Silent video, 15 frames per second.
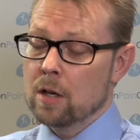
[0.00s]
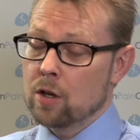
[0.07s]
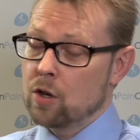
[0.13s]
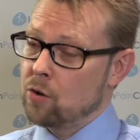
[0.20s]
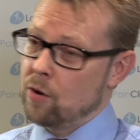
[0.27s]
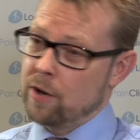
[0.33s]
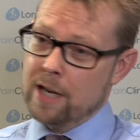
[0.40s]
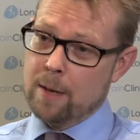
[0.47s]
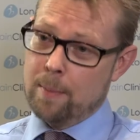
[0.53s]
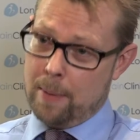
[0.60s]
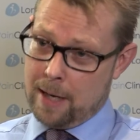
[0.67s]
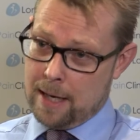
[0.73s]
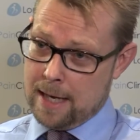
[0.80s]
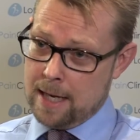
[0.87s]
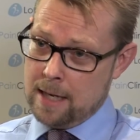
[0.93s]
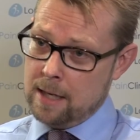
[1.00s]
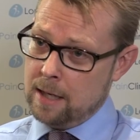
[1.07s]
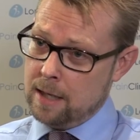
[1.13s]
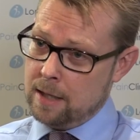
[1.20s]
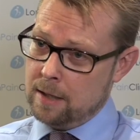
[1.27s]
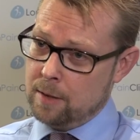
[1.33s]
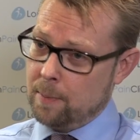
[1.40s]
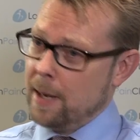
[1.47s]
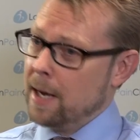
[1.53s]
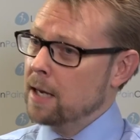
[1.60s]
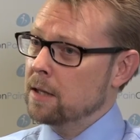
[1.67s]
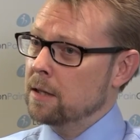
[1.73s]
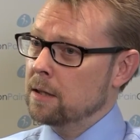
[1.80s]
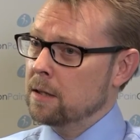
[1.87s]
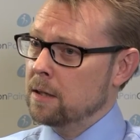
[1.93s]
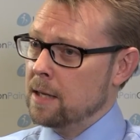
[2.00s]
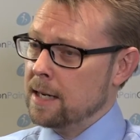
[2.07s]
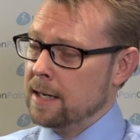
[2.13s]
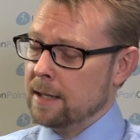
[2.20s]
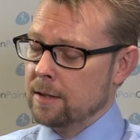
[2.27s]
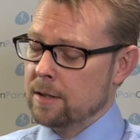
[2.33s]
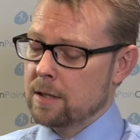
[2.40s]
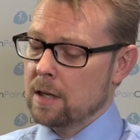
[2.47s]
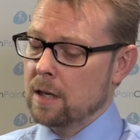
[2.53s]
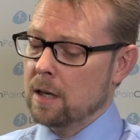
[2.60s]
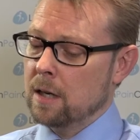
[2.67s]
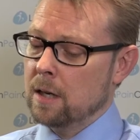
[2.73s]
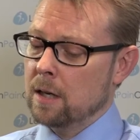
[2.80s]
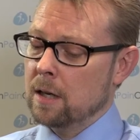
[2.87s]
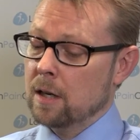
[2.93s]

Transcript: Chronic pain is pain that uh,